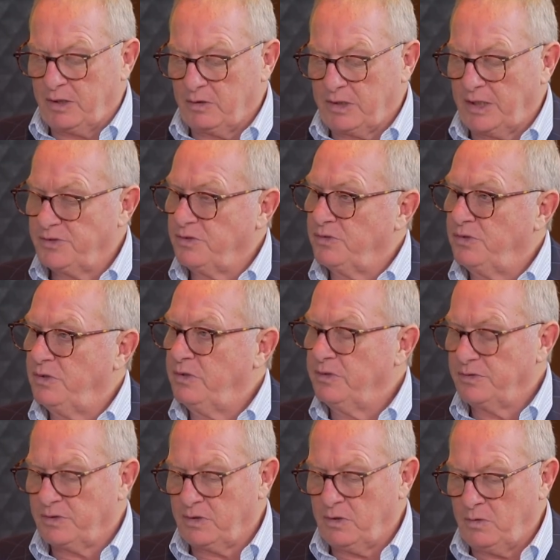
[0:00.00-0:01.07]
okay, so 2
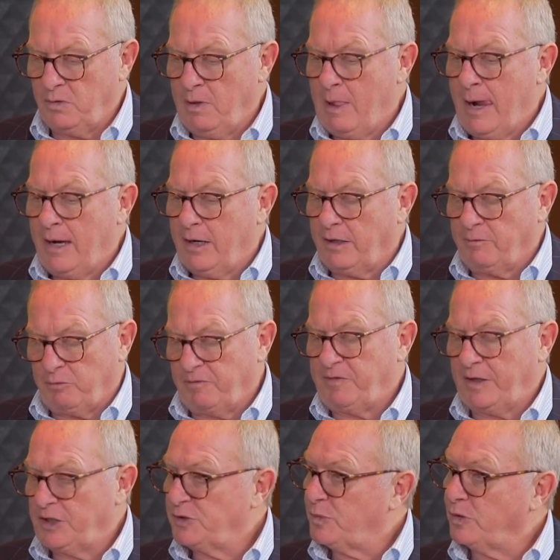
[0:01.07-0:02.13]
years ago, and we've
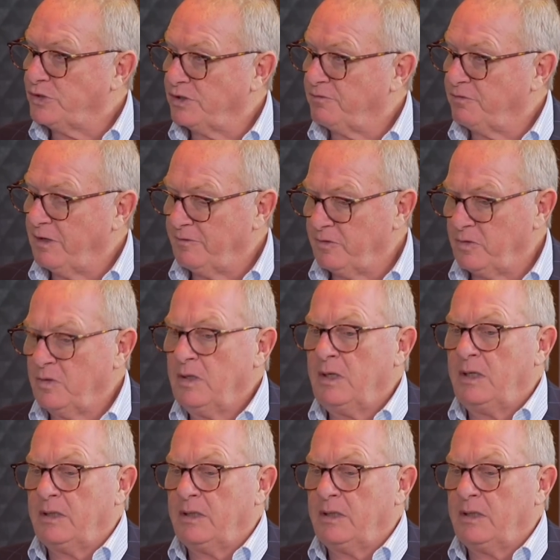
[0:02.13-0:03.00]
had this project forever.